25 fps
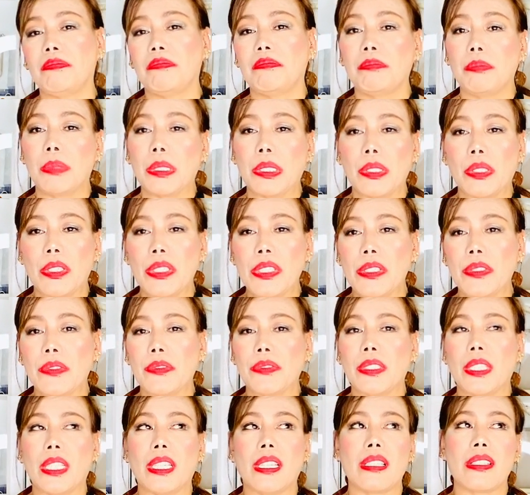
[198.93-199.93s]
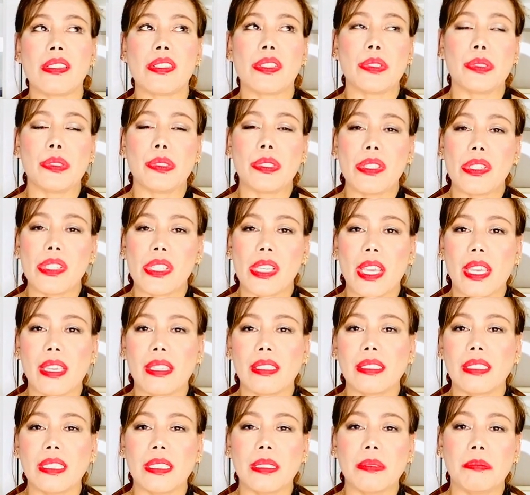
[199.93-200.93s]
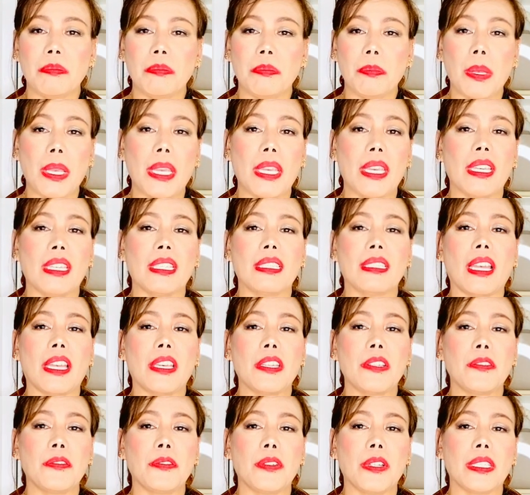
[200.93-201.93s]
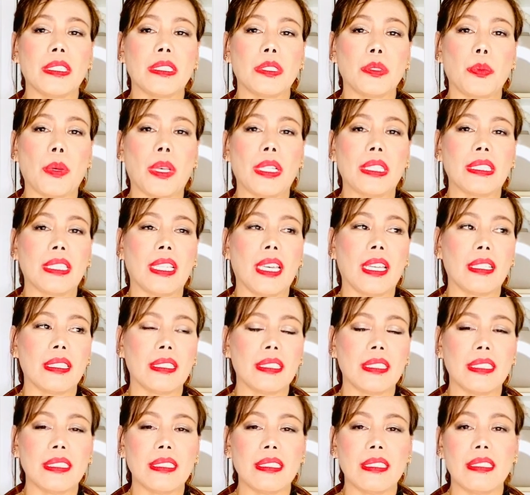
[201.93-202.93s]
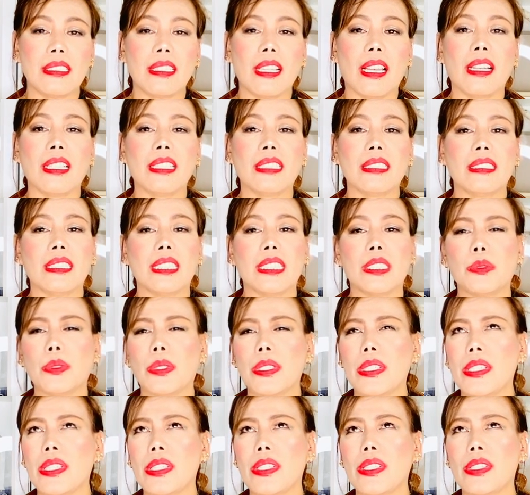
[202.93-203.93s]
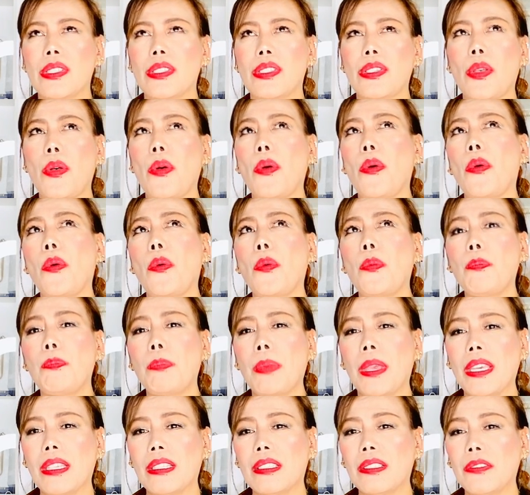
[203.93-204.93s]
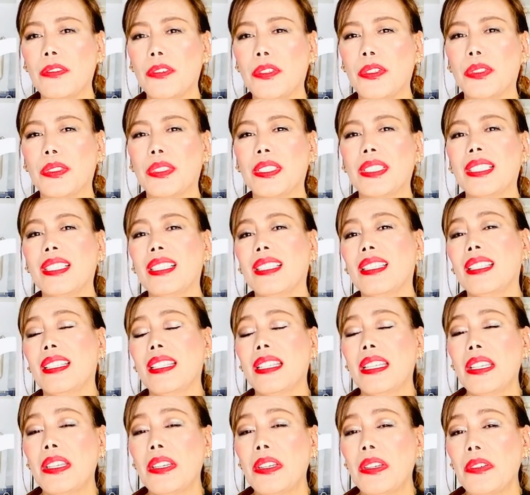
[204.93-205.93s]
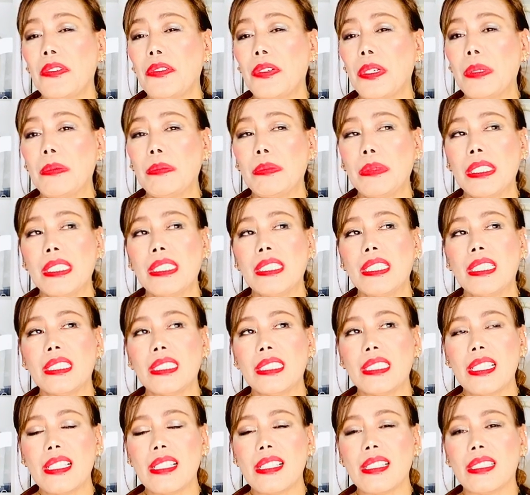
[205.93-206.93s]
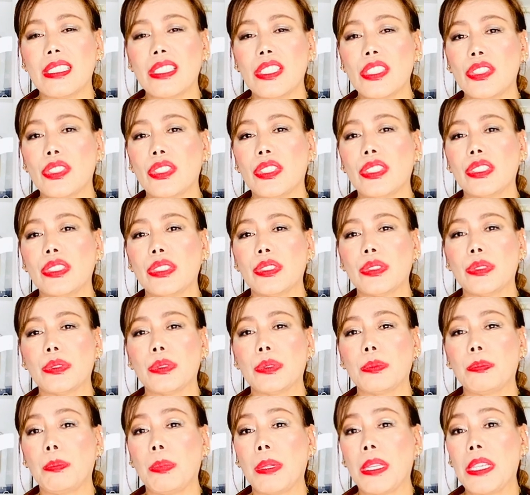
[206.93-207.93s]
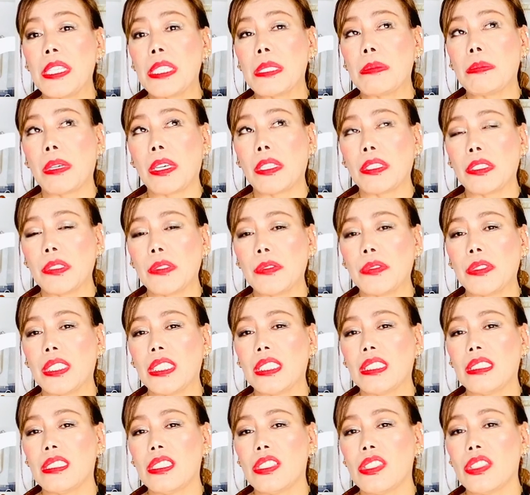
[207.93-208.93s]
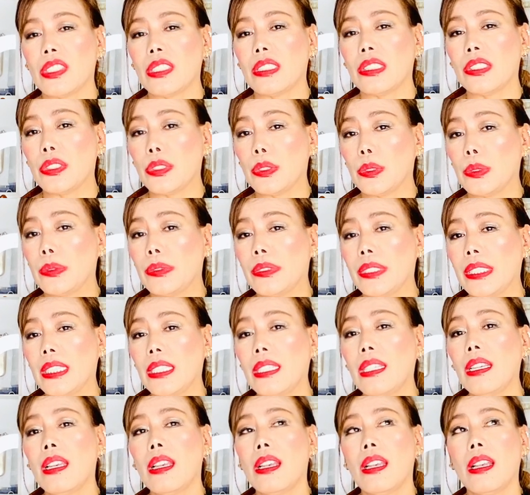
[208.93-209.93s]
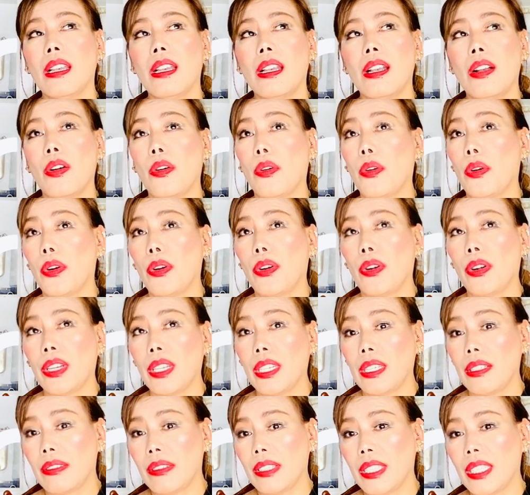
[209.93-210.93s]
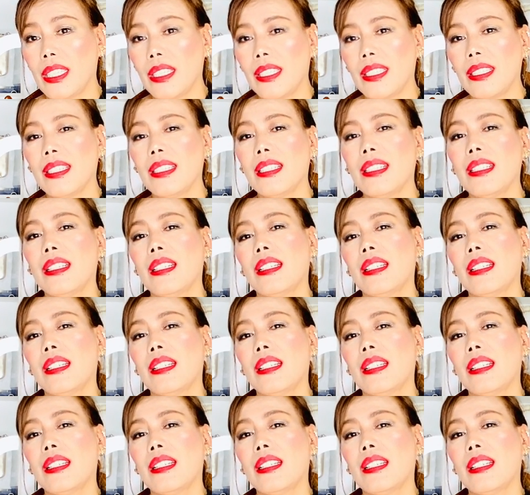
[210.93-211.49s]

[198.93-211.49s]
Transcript: because of the excruciating pain I felt while getting it done. It was so painful, from needle insertion to placement of the initial jewelry or earring.